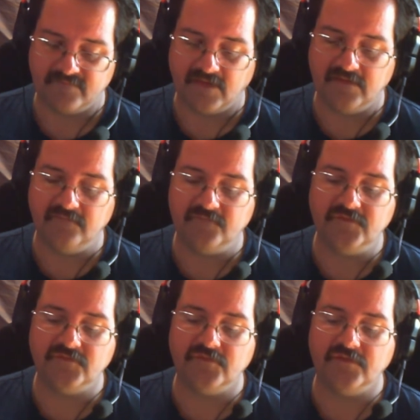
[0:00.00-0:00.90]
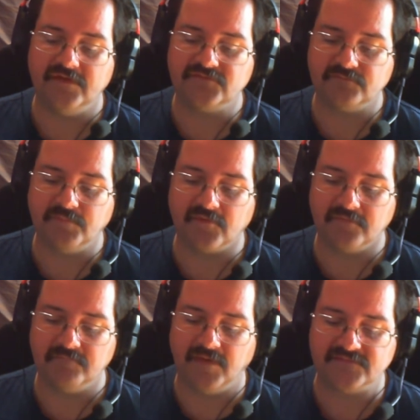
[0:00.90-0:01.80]
If you do, each
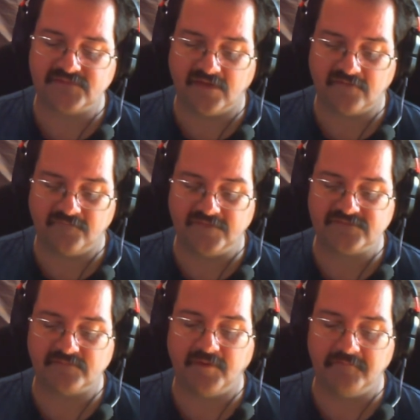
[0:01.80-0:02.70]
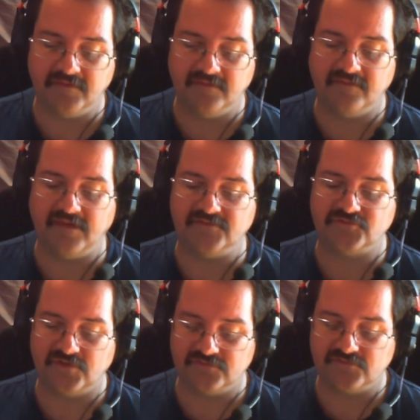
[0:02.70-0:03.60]
opponent may sacrifice a permanent that
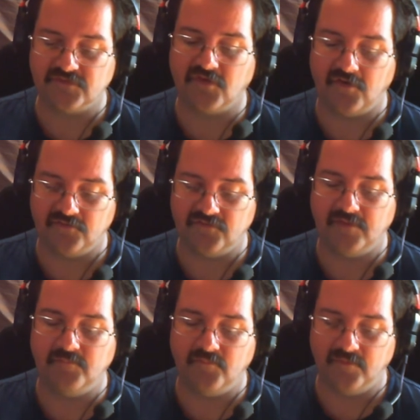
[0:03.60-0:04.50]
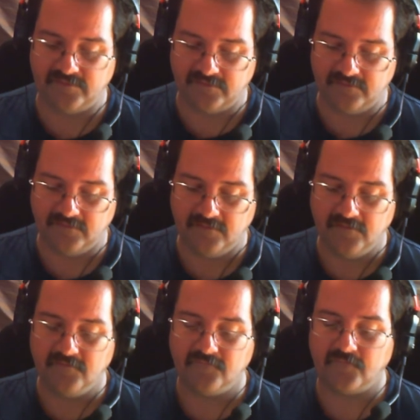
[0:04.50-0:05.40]
shares a card type with it.
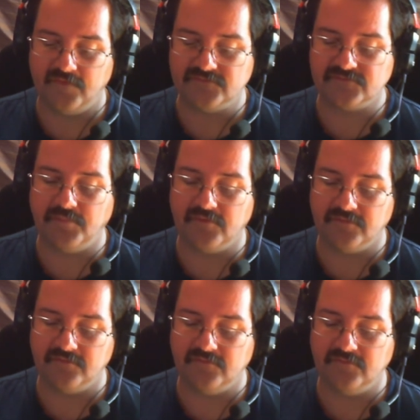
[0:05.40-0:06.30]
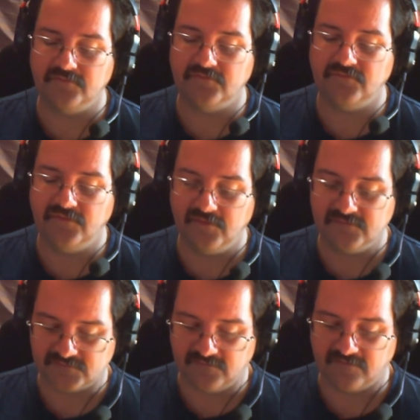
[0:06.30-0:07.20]
For each opponent who
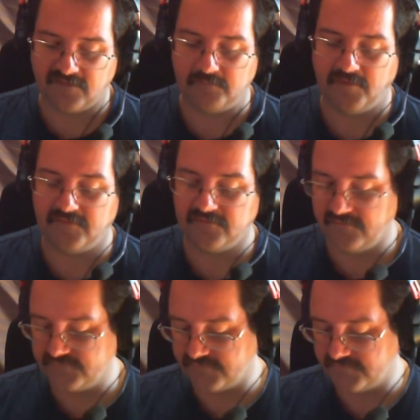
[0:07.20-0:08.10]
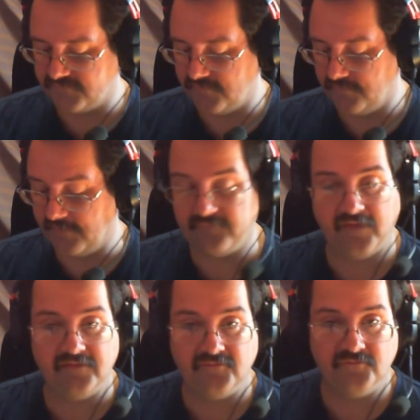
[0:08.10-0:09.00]
doesn't, that player loses 2 life
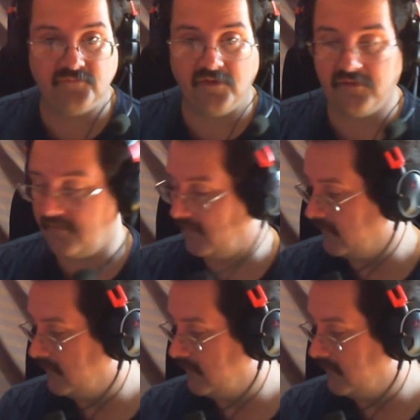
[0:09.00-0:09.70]
and you draw a card.